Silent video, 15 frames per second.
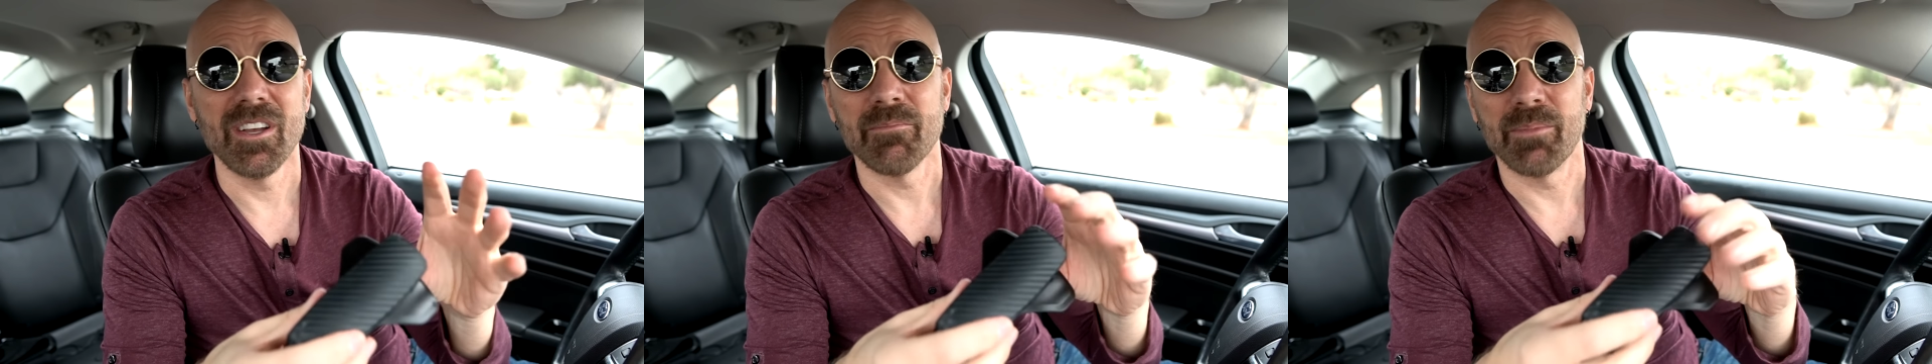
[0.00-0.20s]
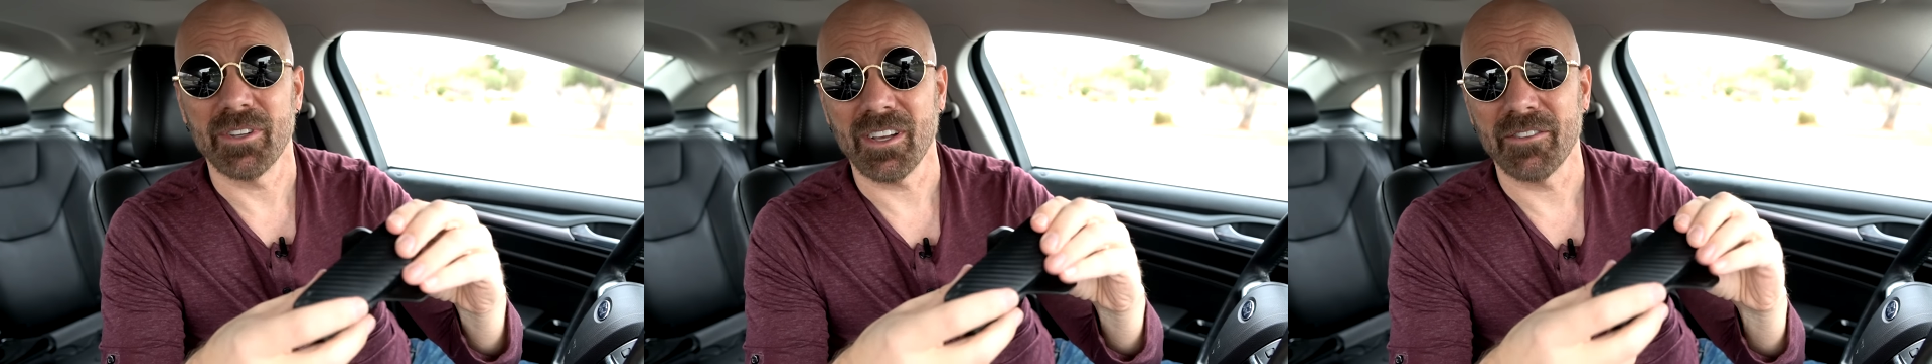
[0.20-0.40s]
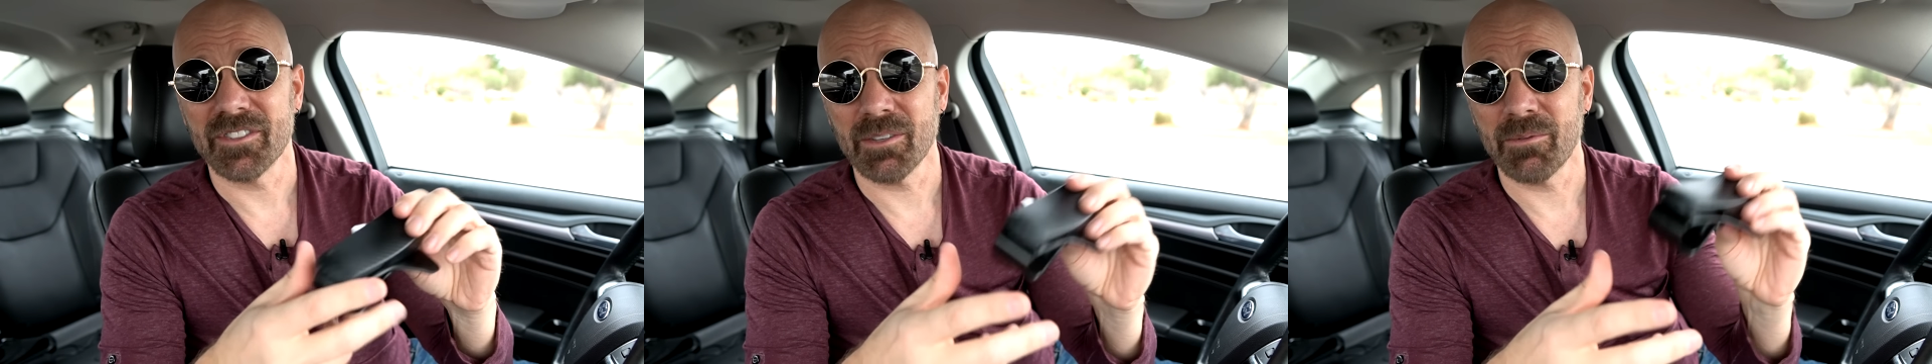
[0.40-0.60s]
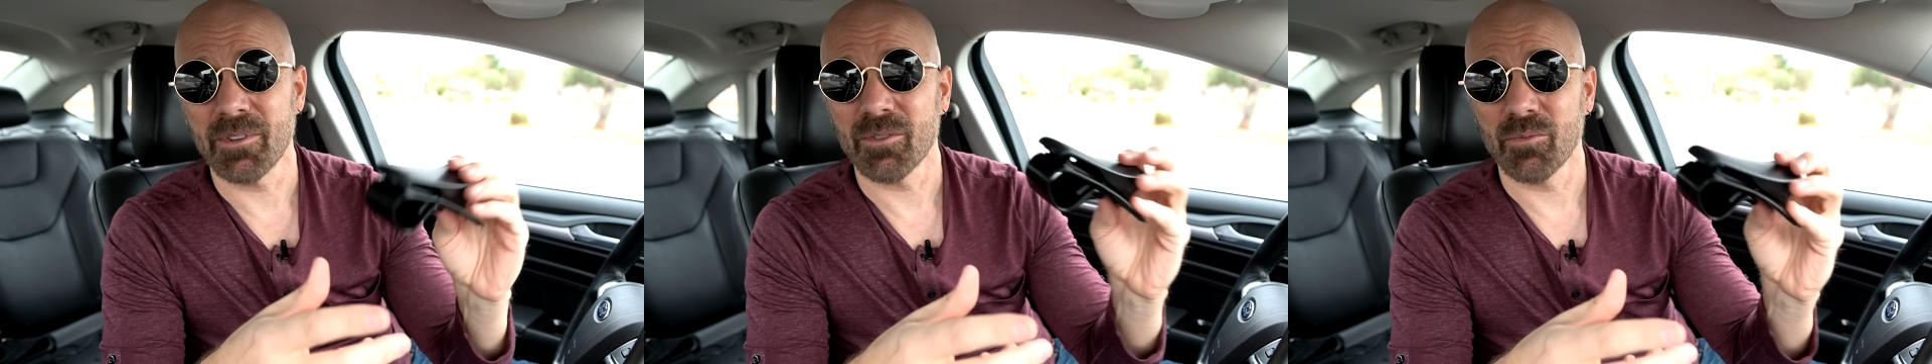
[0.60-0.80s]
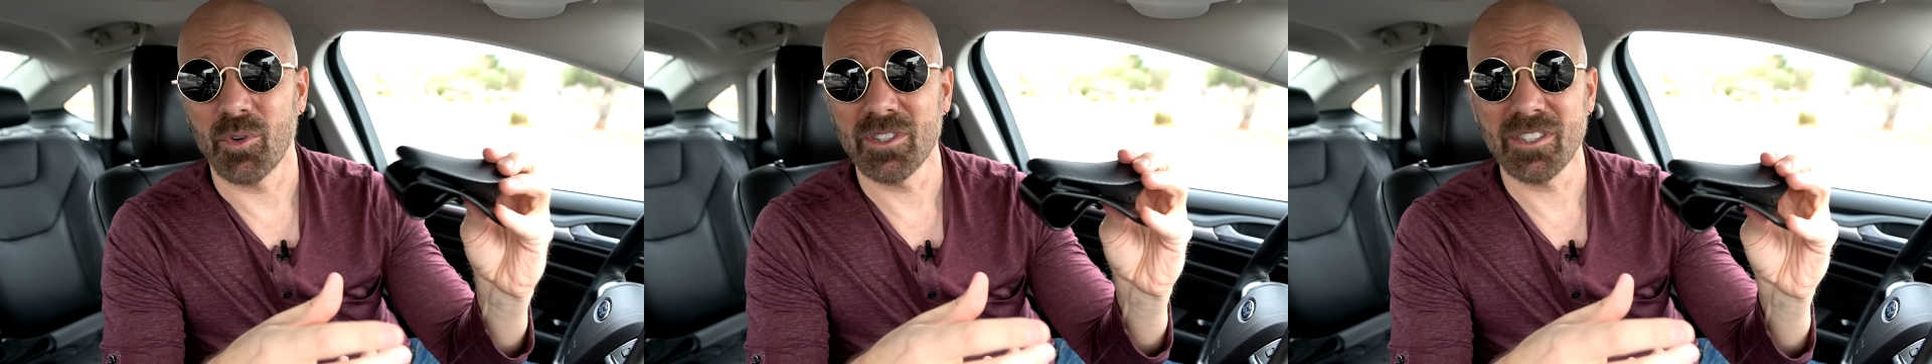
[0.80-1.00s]
but of some of
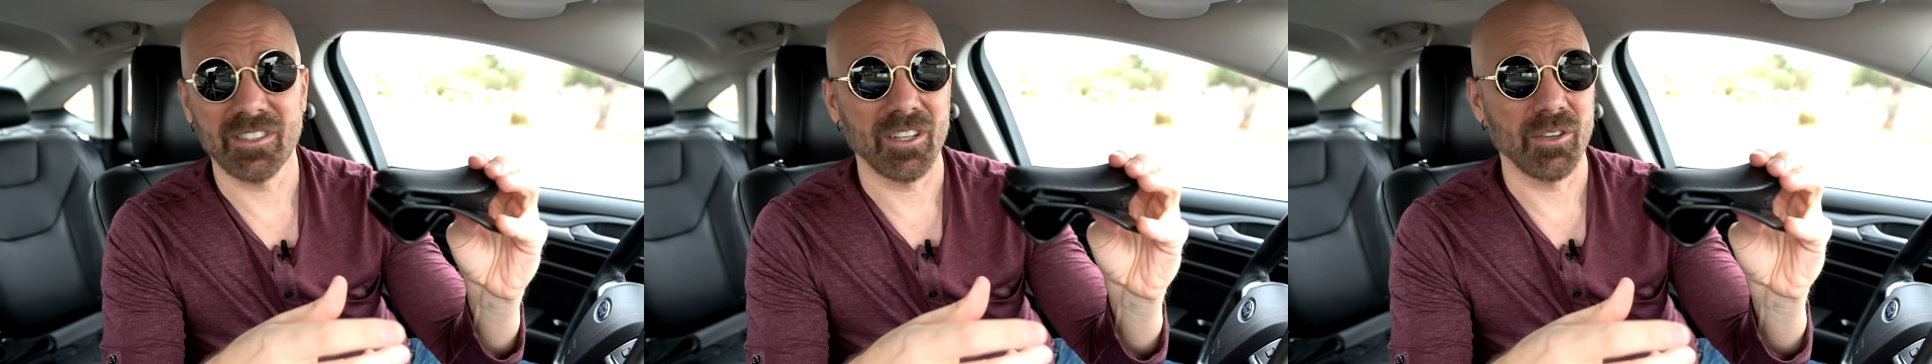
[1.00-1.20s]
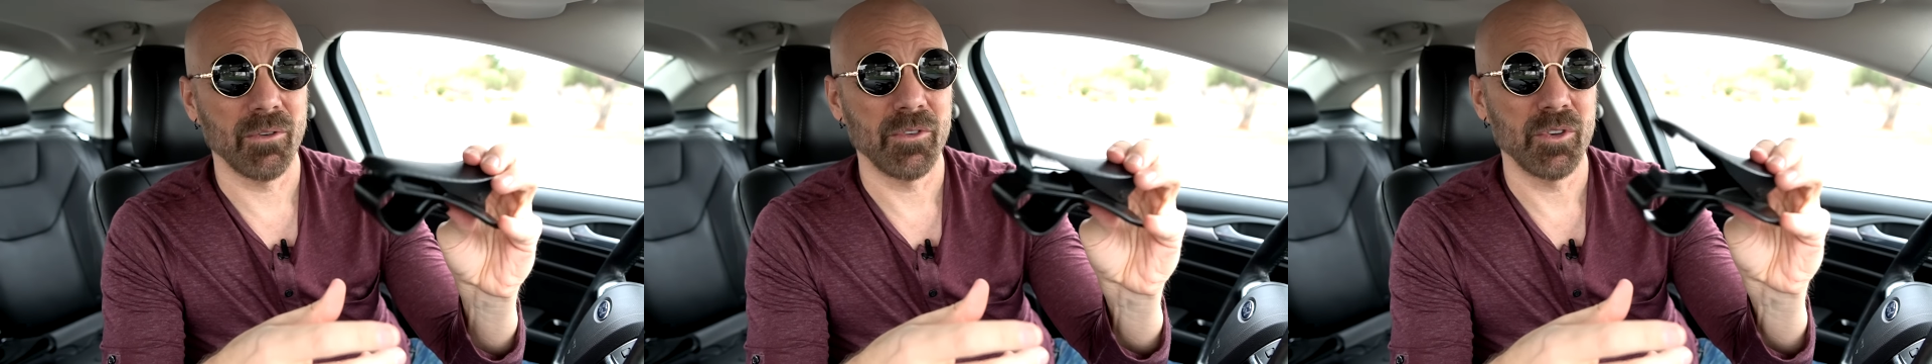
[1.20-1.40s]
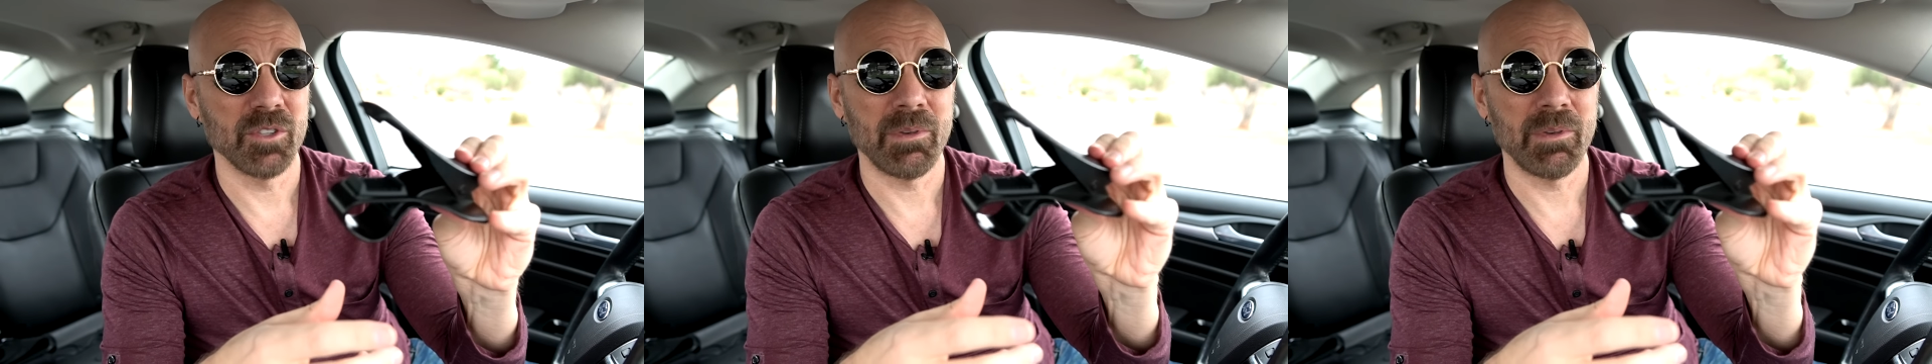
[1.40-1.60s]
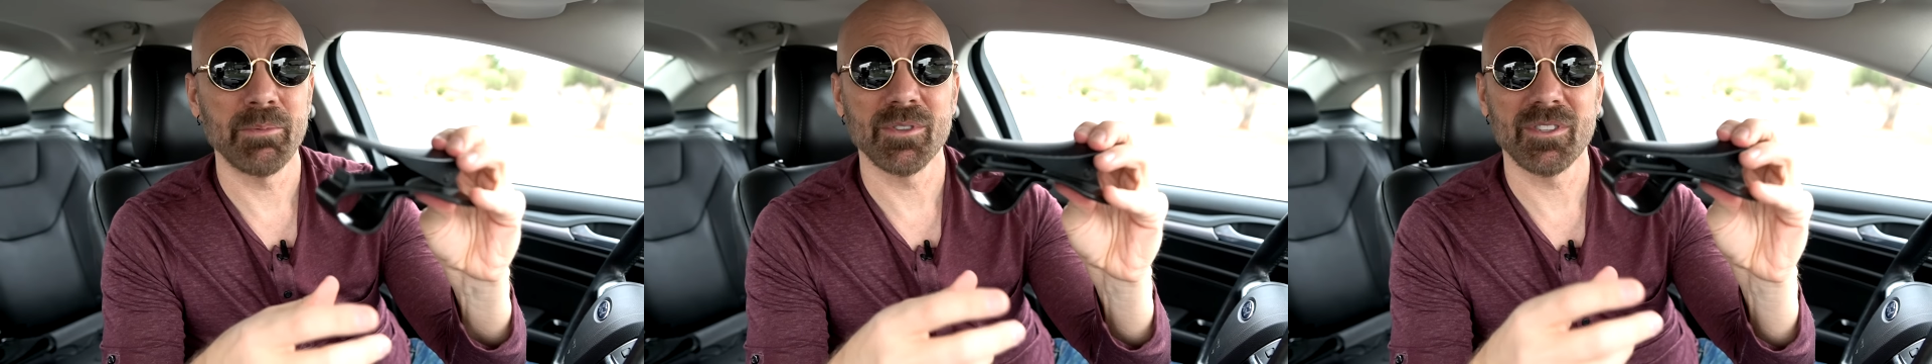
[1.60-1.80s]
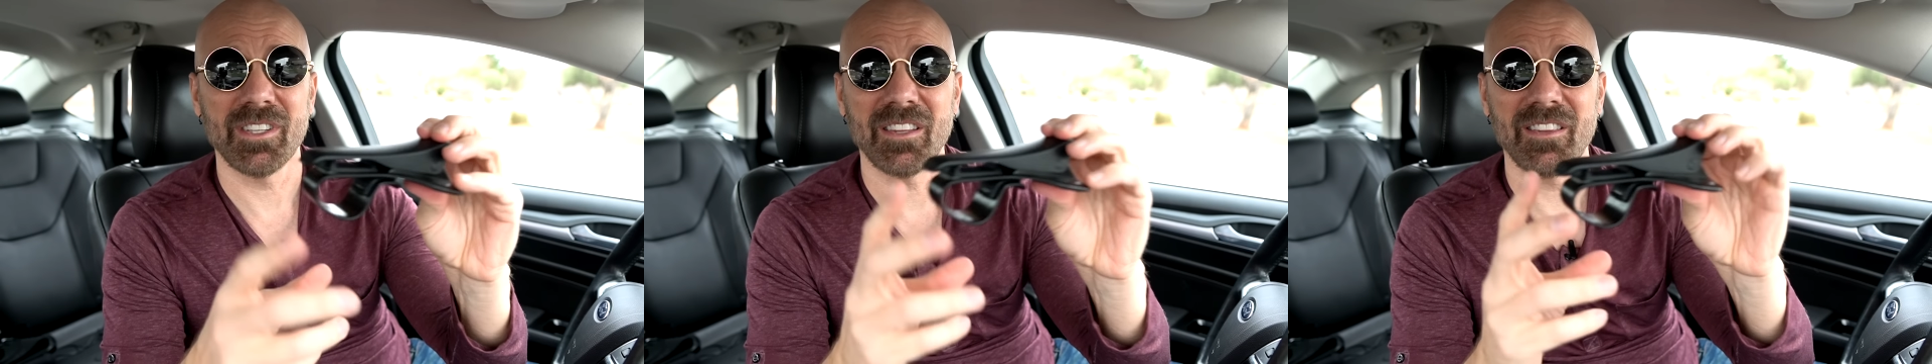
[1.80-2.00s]
the one star reviews,
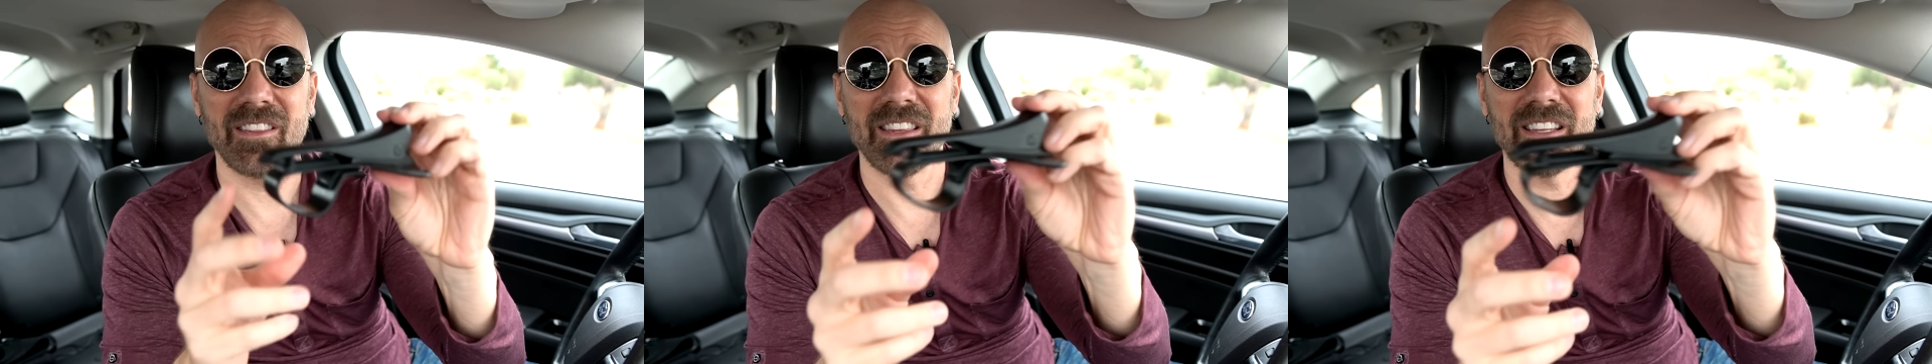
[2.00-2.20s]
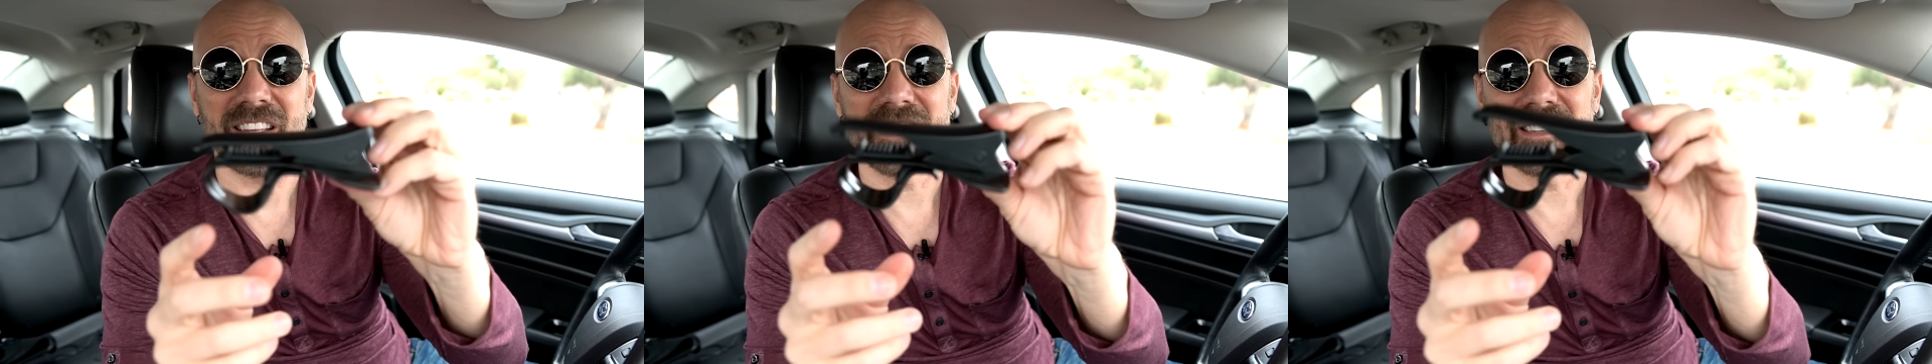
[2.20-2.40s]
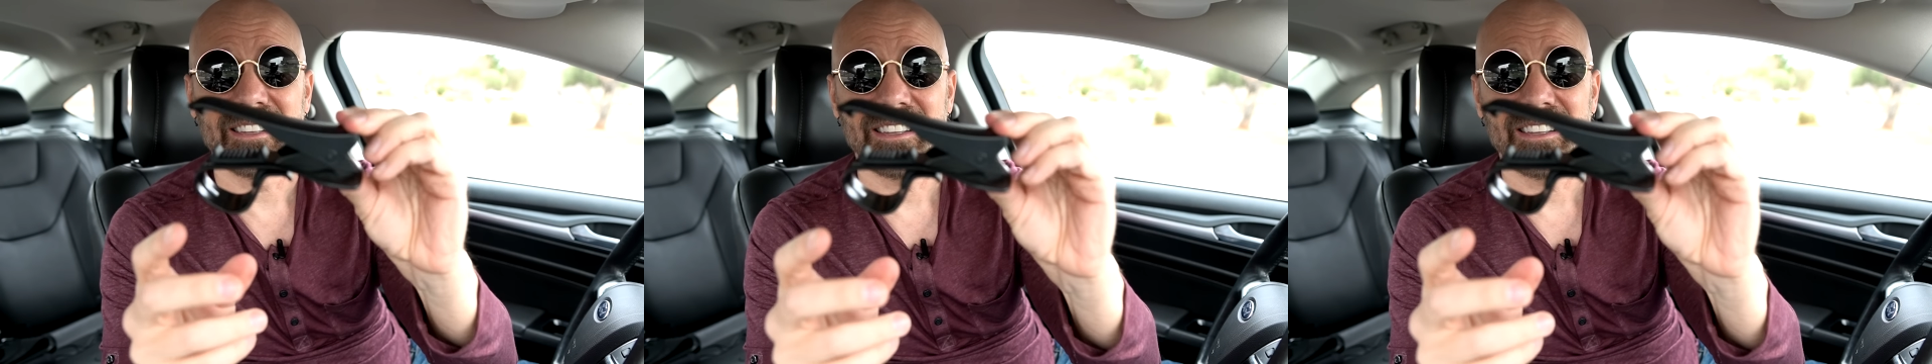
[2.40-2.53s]
people said that